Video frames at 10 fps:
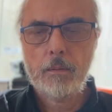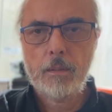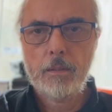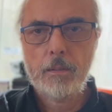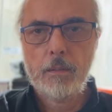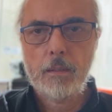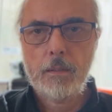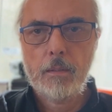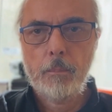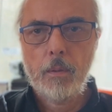This
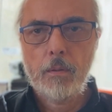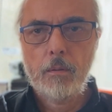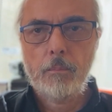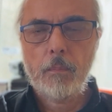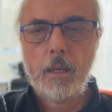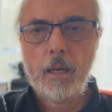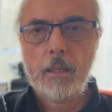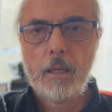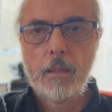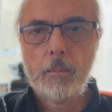is the birth of
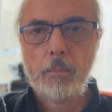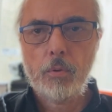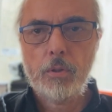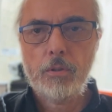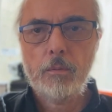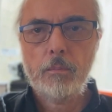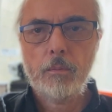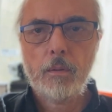Mahayana Buddhism,